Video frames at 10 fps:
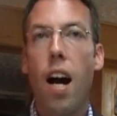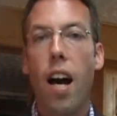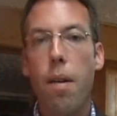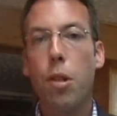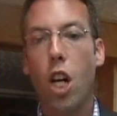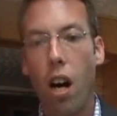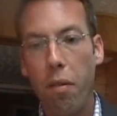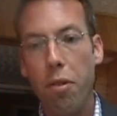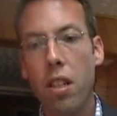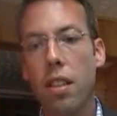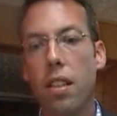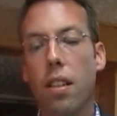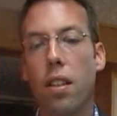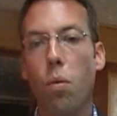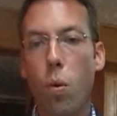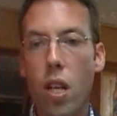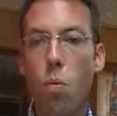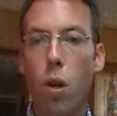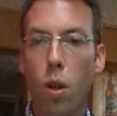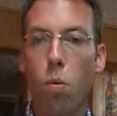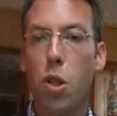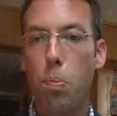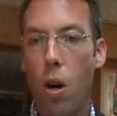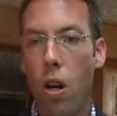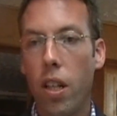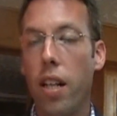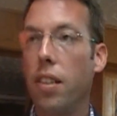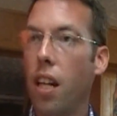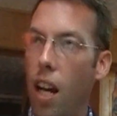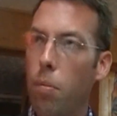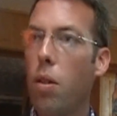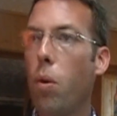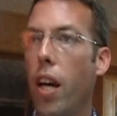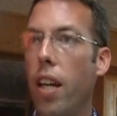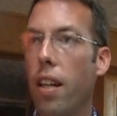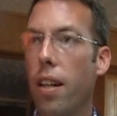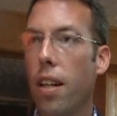I am confident that we will respond in a timely way.